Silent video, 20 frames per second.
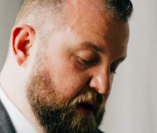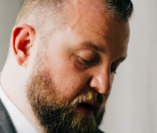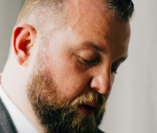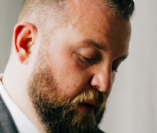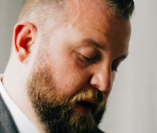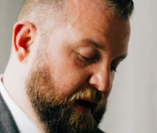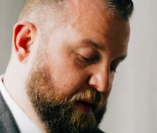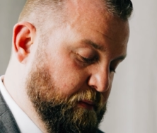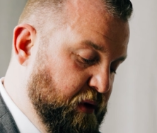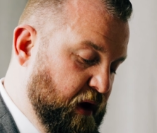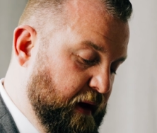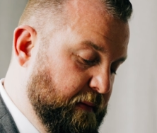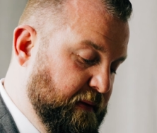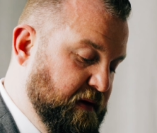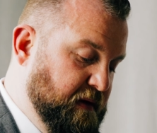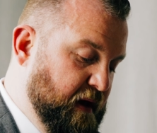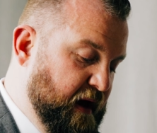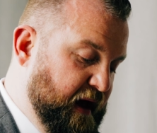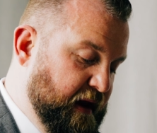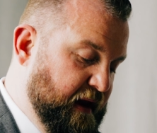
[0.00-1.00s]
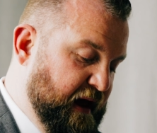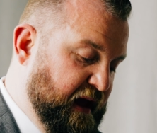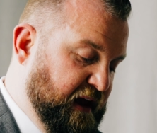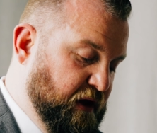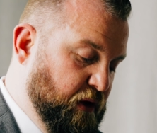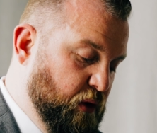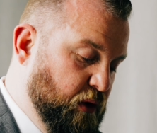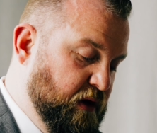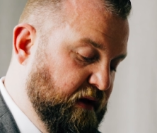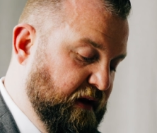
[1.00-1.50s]
While I'm probably not at
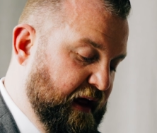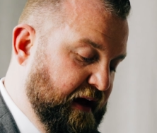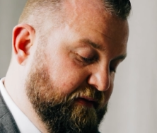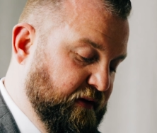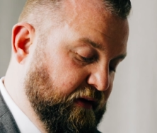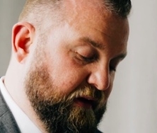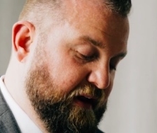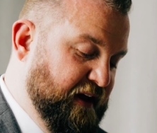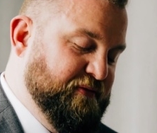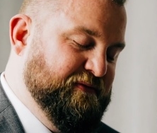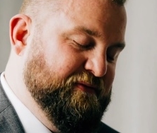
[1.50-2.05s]
your level of